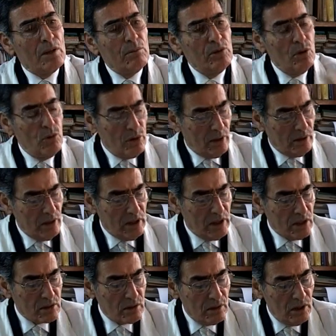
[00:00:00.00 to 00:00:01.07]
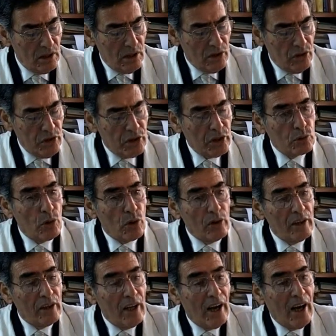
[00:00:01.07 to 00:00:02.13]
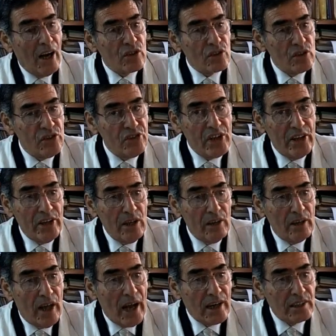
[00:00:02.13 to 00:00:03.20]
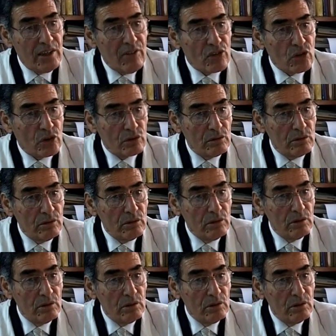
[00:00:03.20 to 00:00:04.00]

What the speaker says: These were the same words uttered in the court of Shkodër